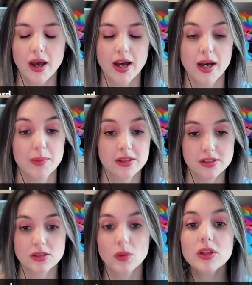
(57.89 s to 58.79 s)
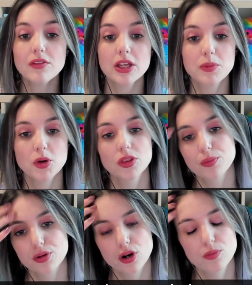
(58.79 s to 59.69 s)
um, and this is only available on the
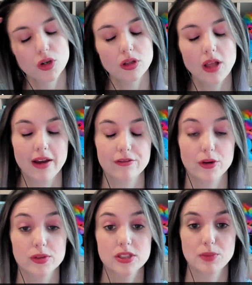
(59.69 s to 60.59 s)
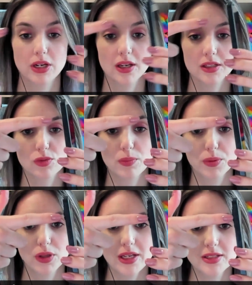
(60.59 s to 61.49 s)
Pro model iPhones, but it has
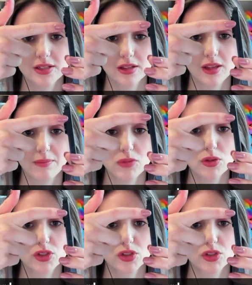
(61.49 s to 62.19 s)
replaced that mute